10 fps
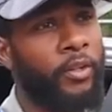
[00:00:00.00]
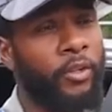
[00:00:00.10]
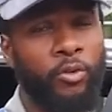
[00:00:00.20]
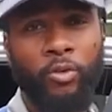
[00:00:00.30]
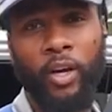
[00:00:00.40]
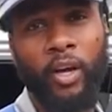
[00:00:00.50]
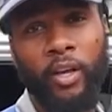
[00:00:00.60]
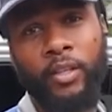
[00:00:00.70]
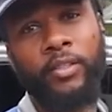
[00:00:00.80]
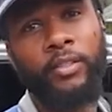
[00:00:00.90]
Do you
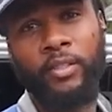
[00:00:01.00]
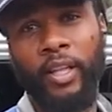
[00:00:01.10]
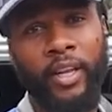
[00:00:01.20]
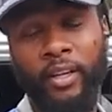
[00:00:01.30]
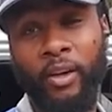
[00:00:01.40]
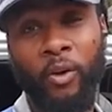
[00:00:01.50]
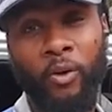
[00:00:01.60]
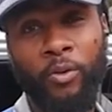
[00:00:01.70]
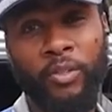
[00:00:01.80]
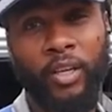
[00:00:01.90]
guys let it
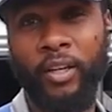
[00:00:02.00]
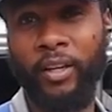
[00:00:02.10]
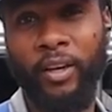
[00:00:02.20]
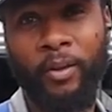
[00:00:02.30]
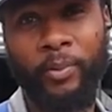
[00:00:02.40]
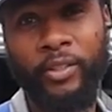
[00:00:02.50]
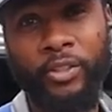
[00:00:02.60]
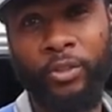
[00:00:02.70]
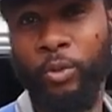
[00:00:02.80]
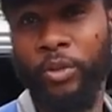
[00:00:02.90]
go, suck it up, and
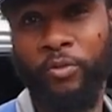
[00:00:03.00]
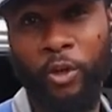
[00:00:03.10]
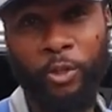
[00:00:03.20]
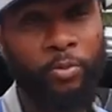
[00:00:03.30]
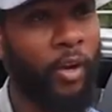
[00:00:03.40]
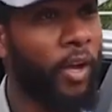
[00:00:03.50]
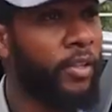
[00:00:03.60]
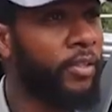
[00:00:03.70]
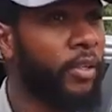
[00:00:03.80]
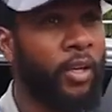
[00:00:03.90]
just do it the first
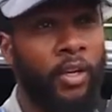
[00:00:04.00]
price?